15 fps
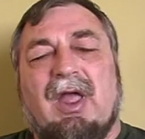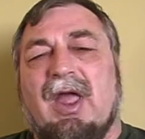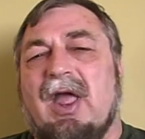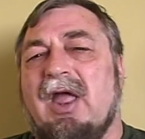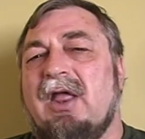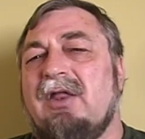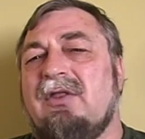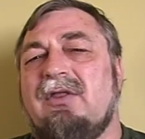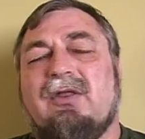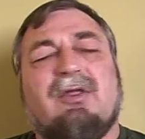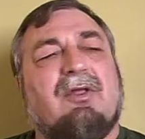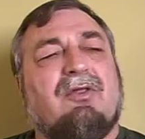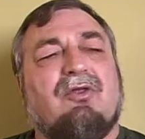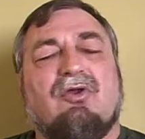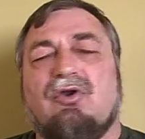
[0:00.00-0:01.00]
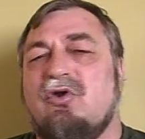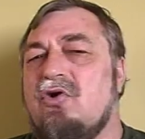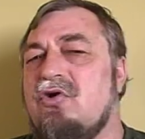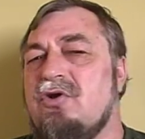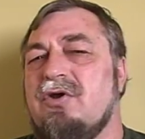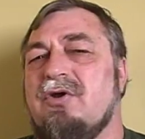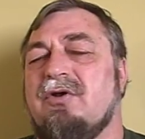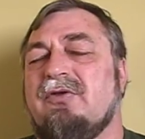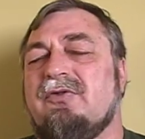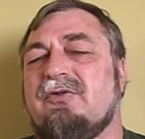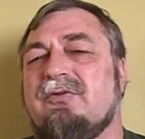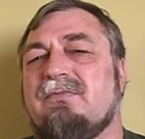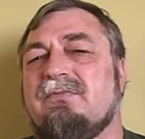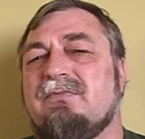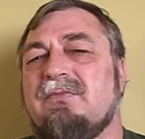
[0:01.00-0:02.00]
and the
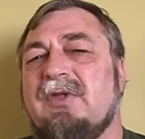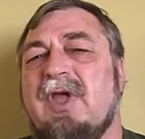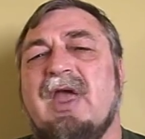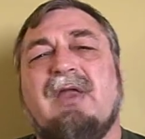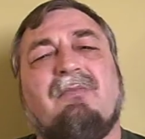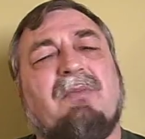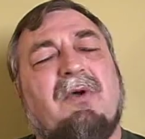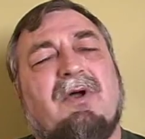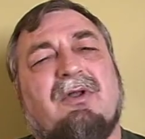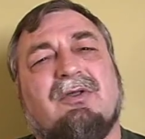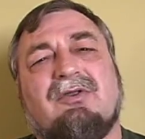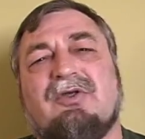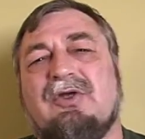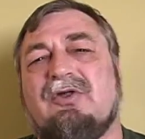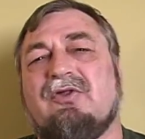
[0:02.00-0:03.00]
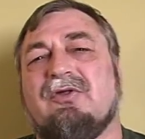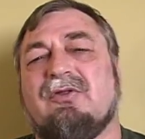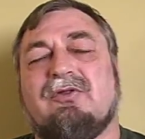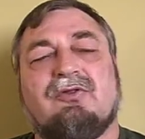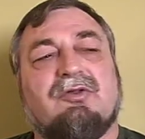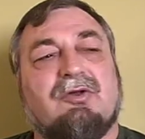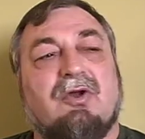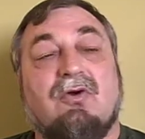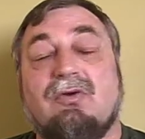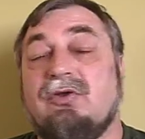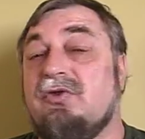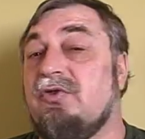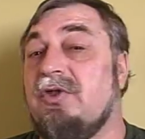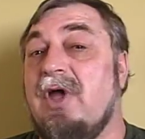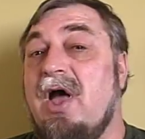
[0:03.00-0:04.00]
lawyers and politicians going to
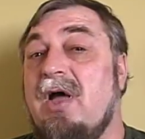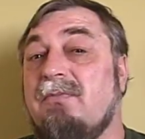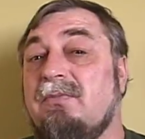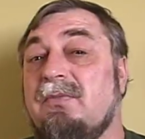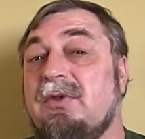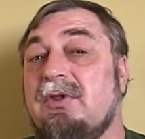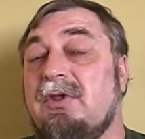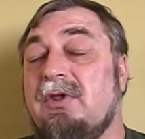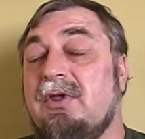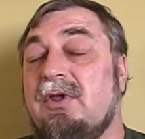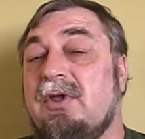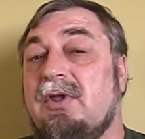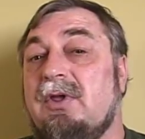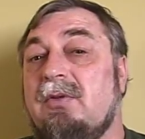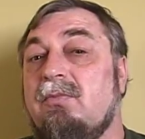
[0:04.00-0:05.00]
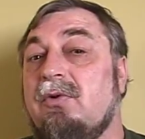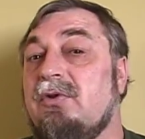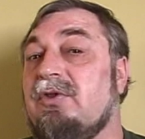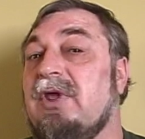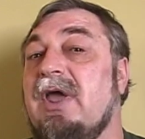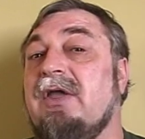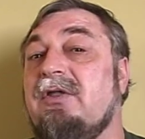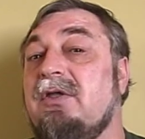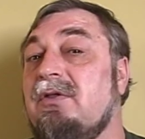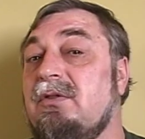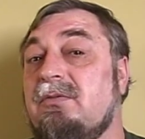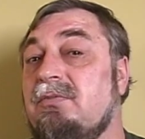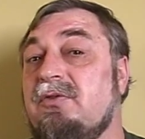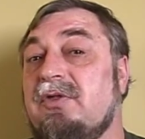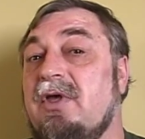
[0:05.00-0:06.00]
stop protecting
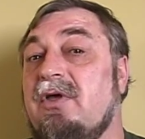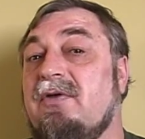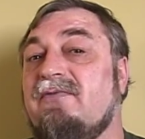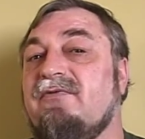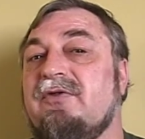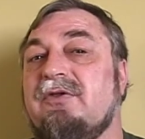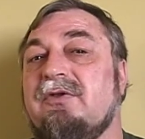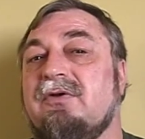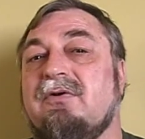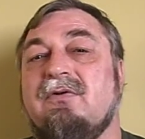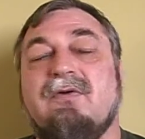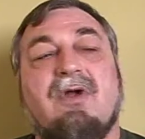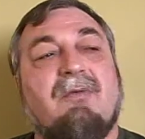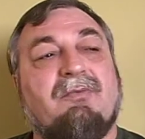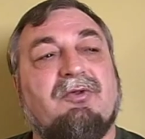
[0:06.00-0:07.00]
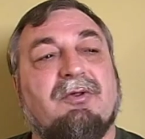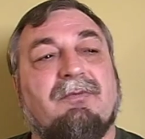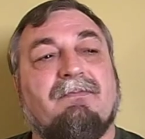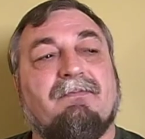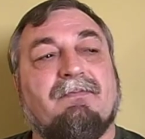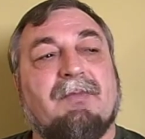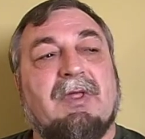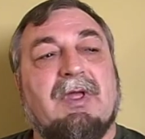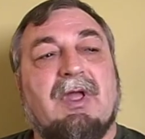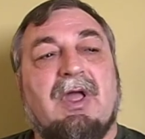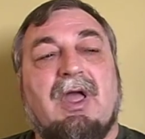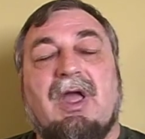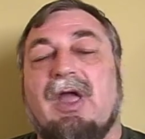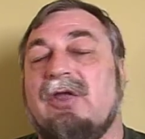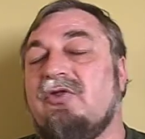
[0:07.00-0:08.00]
themselves in the corruption
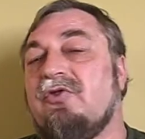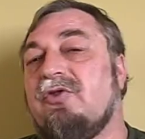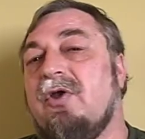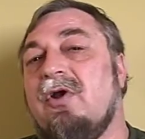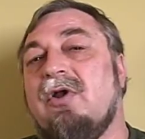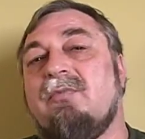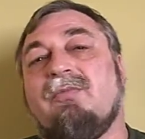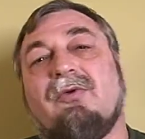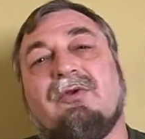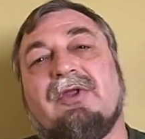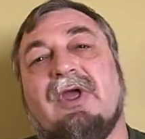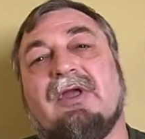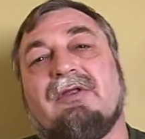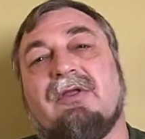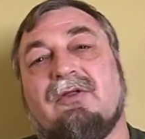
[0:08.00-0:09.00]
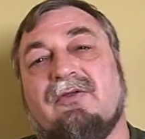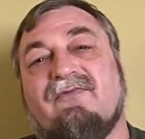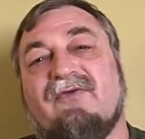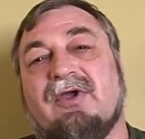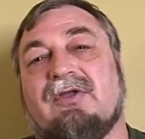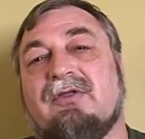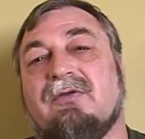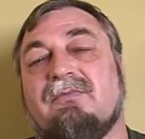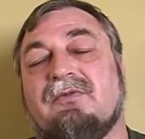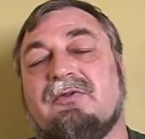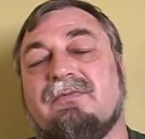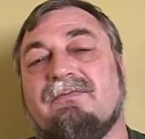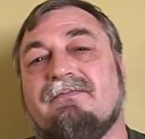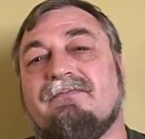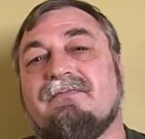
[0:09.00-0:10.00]
and start protecting the victims?
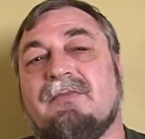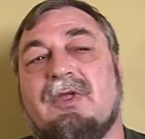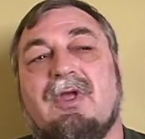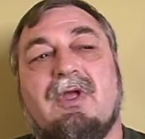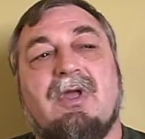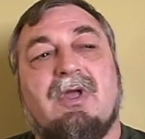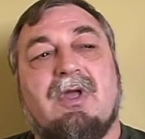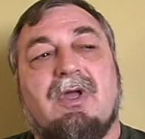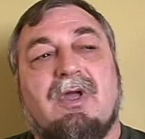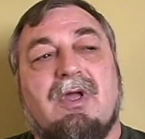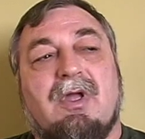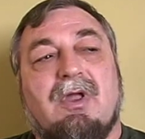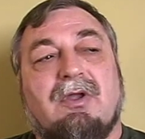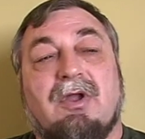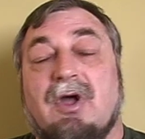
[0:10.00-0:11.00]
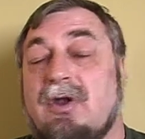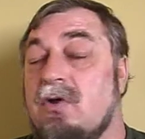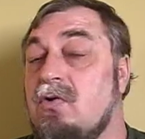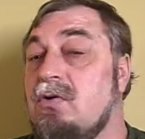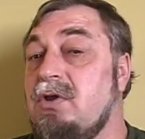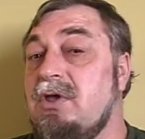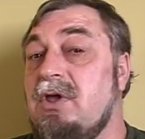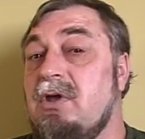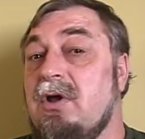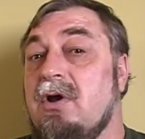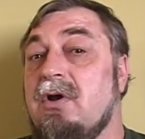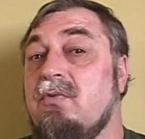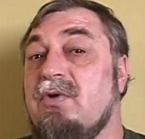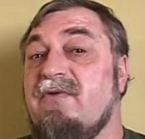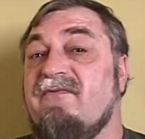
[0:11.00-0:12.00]
Not only
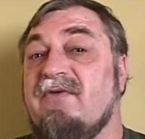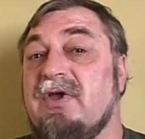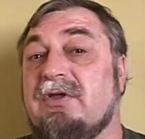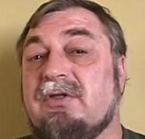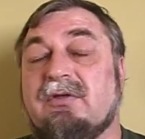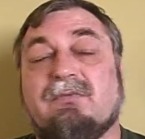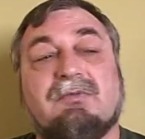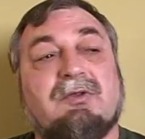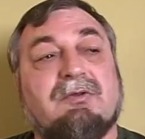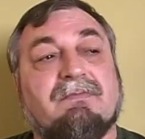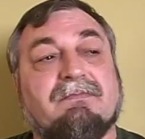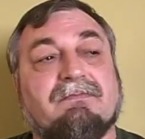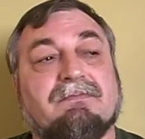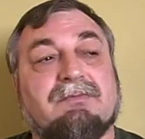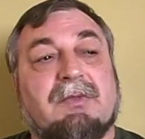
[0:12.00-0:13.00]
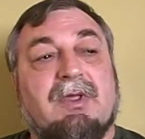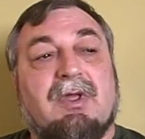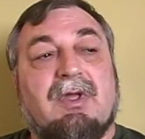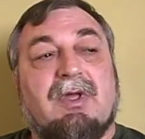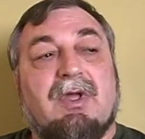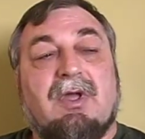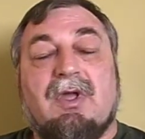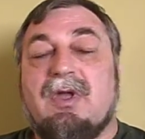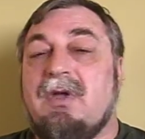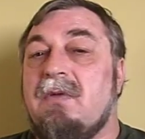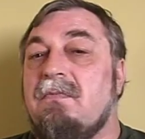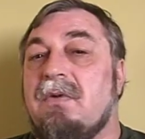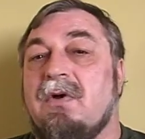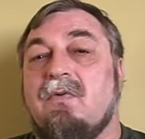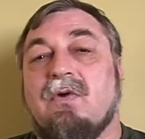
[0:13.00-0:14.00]
are we victims,
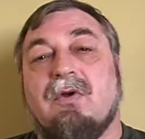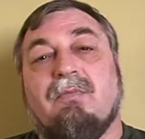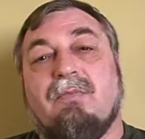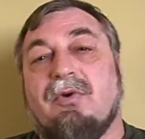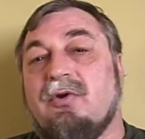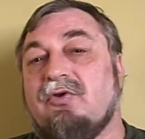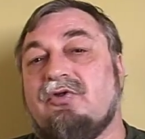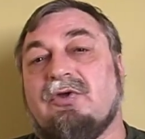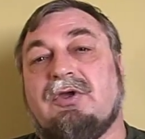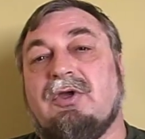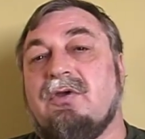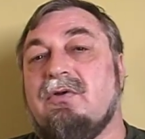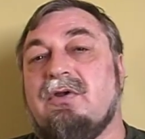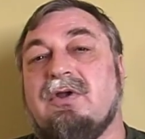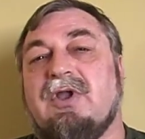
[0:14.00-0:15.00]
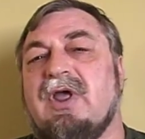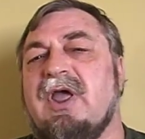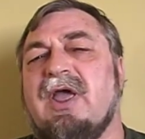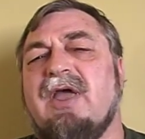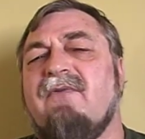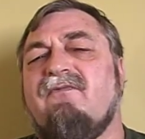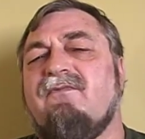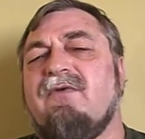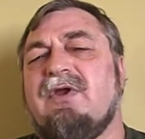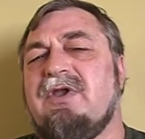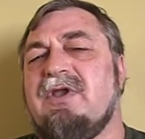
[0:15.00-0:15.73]
but we're persecuted every